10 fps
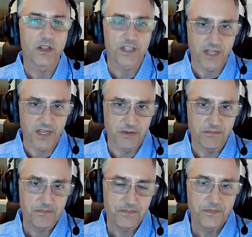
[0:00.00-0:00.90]

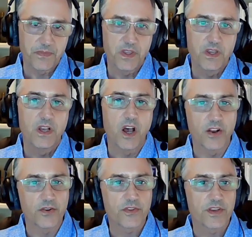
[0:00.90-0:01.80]
Team.
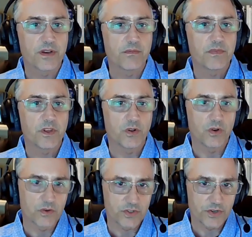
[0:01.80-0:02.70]
Under them, the
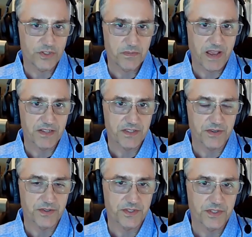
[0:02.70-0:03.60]
local church
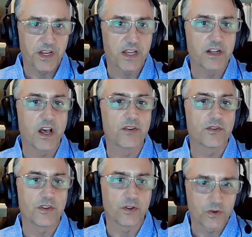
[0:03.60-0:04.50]
pastors, and under
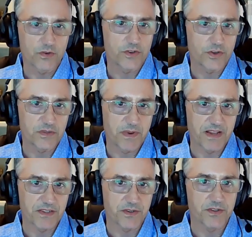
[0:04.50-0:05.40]
the local church
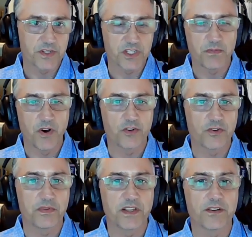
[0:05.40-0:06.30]
pastors, the small
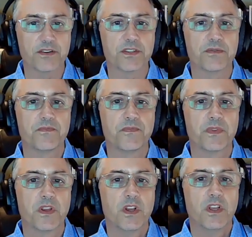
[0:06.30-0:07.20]
group leaders.
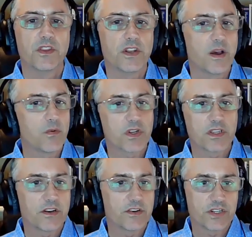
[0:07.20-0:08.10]
The network
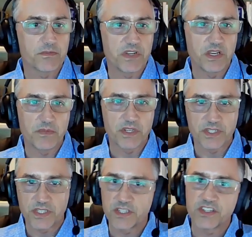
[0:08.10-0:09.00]
leadership team
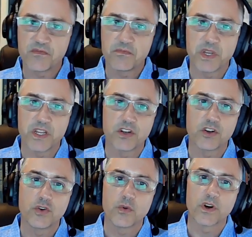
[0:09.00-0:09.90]
consists of men
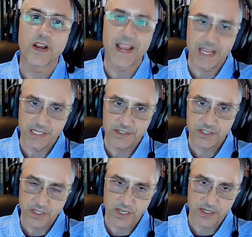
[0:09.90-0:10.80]
who were
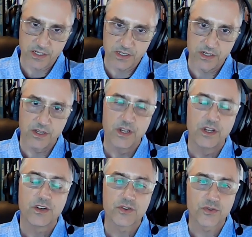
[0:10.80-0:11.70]
hand-selected,
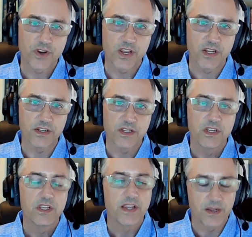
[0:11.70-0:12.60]
trained,
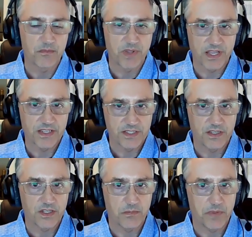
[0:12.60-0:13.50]
and placed
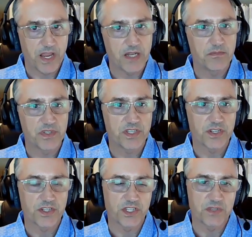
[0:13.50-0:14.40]
into paid
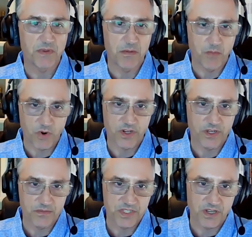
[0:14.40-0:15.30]
positions by Morgan
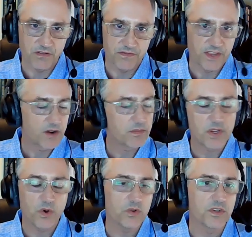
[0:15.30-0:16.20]
himself. They are
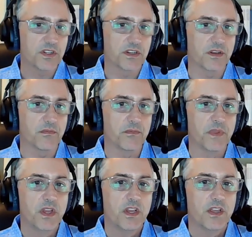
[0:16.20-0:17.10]
beholden to him.
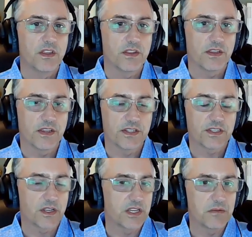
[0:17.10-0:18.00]

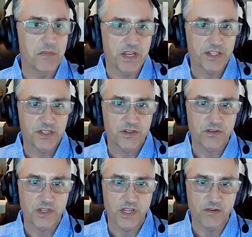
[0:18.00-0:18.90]
It's enmeshed
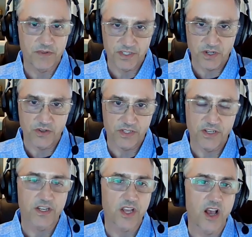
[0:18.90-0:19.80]
and resulting
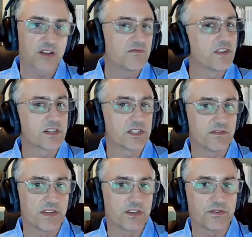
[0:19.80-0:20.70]
in conflicts
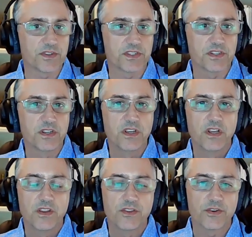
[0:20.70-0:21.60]
of interest.
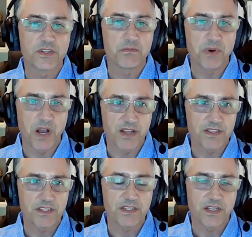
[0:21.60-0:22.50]
There's
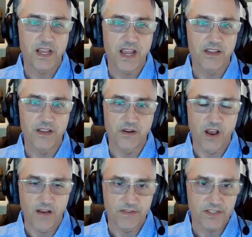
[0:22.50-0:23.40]
bias, and they
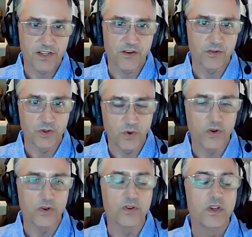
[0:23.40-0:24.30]
obviously are
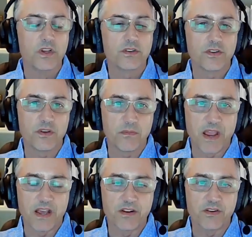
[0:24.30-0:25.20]
loyal to the
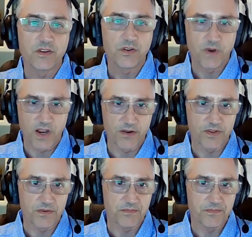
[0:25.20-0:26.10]
man who hired
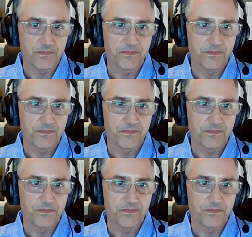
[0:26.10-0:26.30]
them.